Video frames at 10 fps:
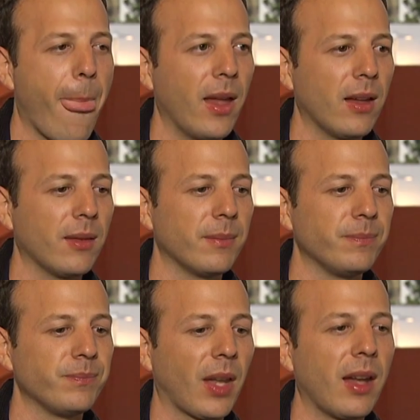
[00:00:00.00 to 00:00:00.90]

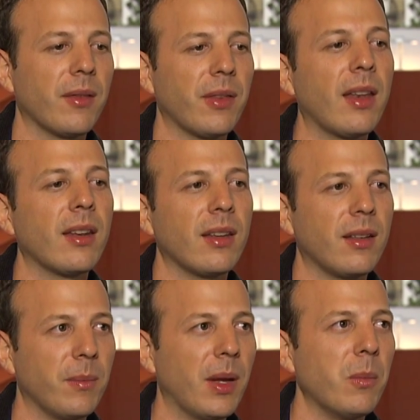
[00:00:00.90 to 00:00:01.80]
I have
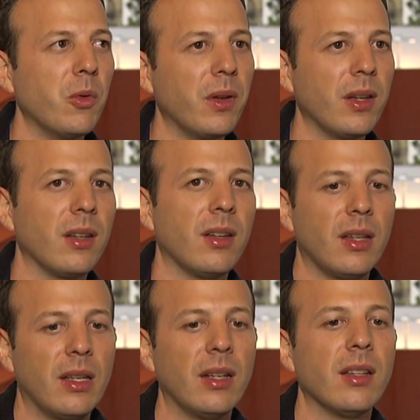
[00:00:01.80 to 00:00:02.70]
edited my movie
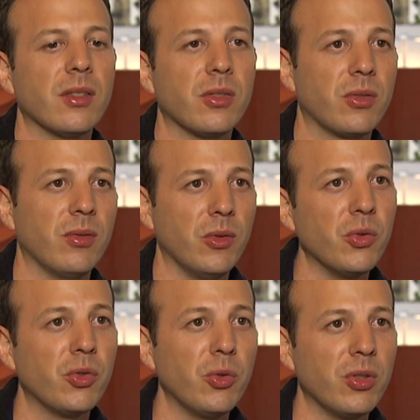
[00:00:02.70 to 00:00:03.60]
in his
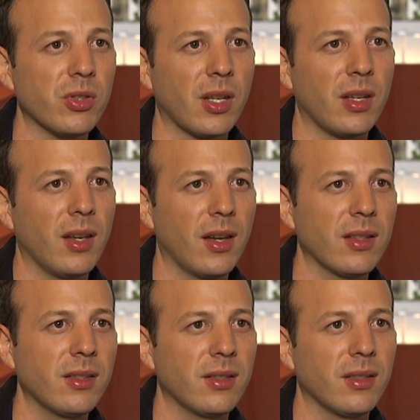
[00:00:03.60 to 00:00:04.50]
new studios that he
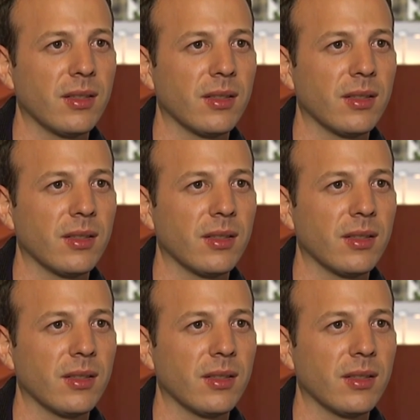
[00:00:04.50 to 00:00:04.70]
has